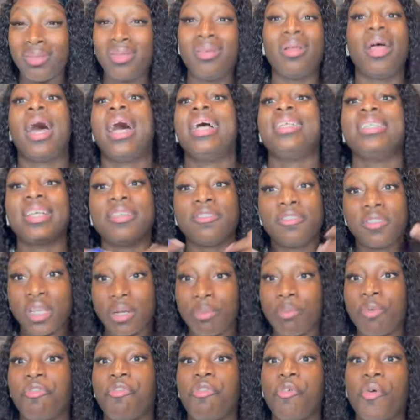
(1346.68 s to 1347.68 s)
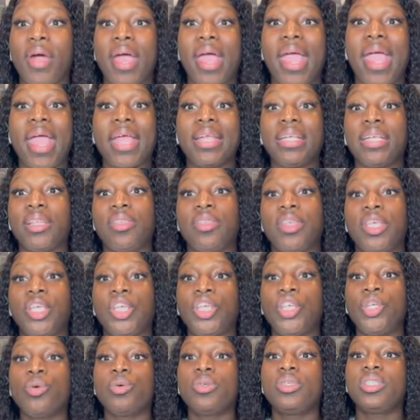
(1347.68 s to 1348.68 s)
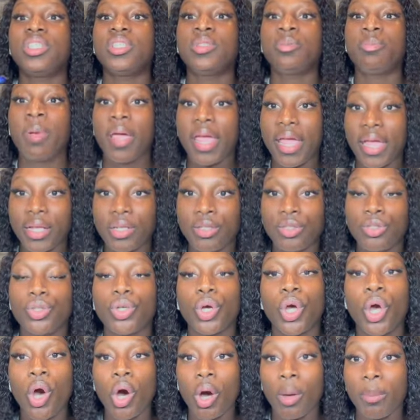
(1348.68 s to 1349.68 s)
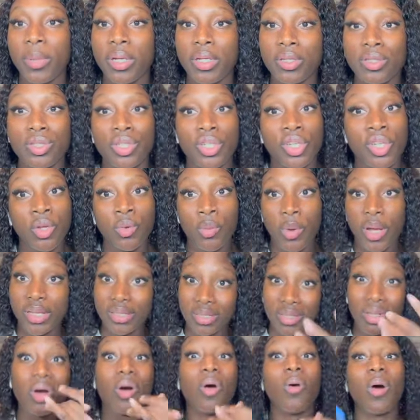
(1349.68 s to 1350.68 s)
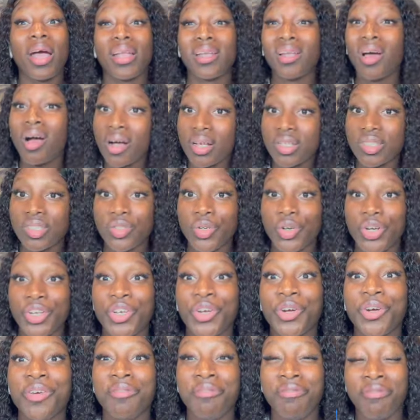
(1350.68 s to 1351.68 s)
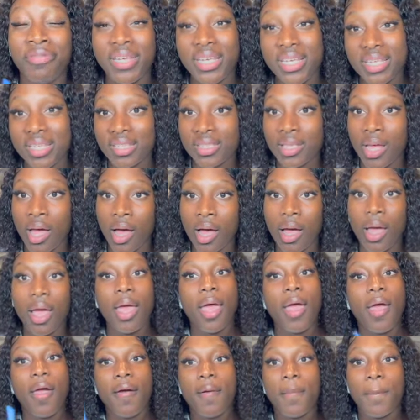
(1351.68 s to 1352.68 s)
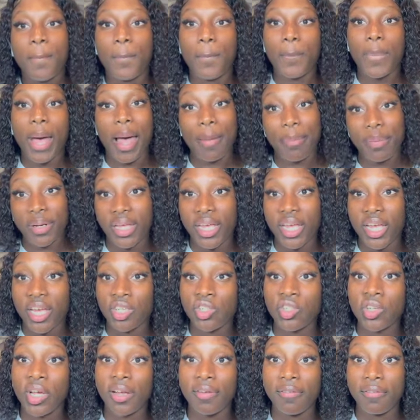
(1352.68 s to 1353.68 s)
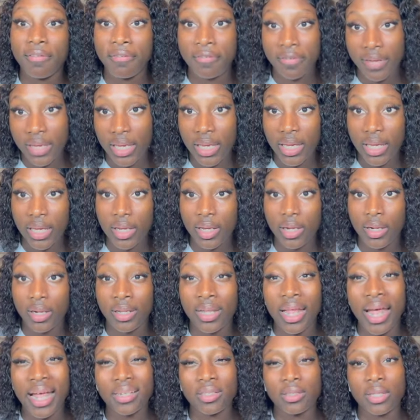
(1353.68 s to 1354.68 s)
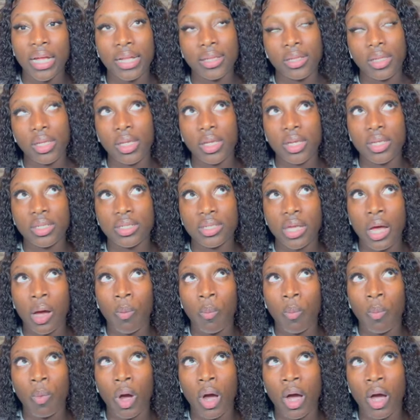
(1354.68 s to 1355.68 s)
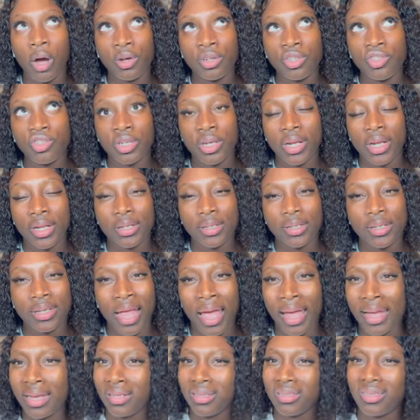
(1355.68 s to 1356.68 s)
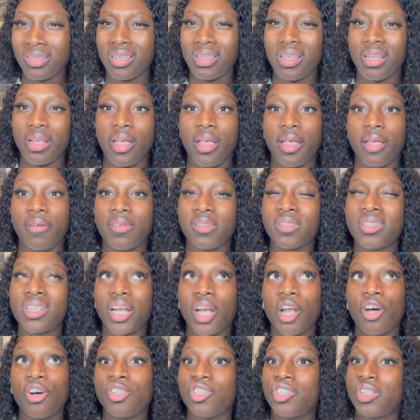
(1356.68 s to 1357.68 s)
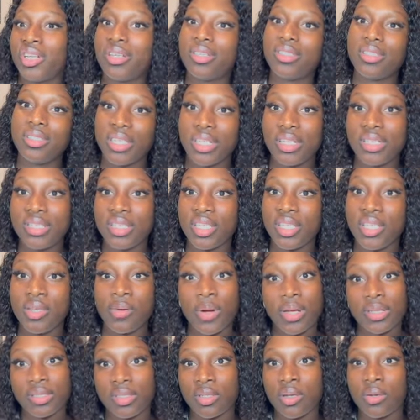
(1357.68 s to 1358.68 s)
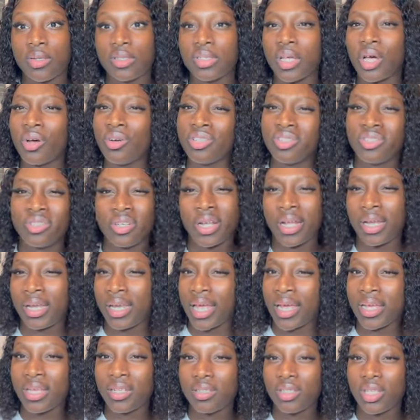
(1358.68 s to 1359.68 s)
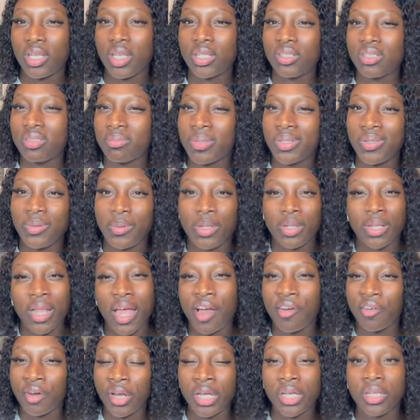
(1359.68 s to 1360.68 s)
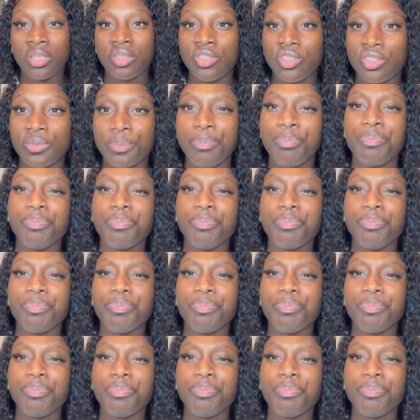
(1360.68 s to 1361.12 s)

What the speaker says: as I've said before, anything you spend to come into the US, oh, and also your visa application fee, that I think it's 109. If it's not 160 US now, it's 190. It's between that range.